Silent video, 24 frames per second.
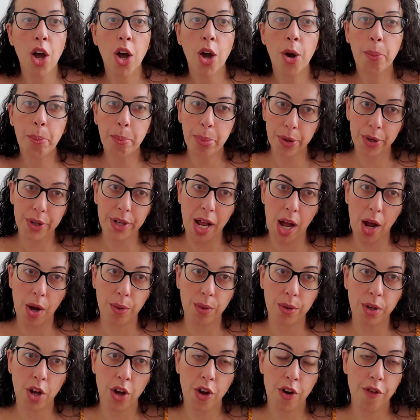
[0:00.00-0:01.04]

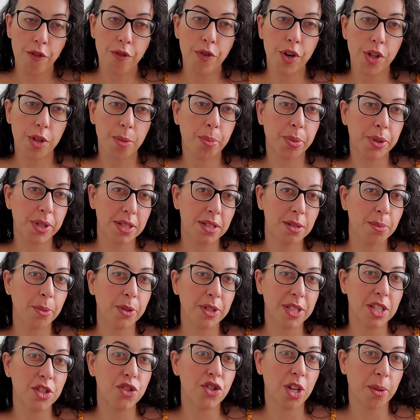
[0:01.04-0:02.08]
burnout for the principal
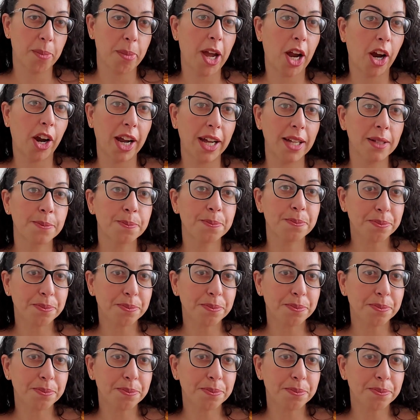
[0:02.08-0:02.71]
teaching parent.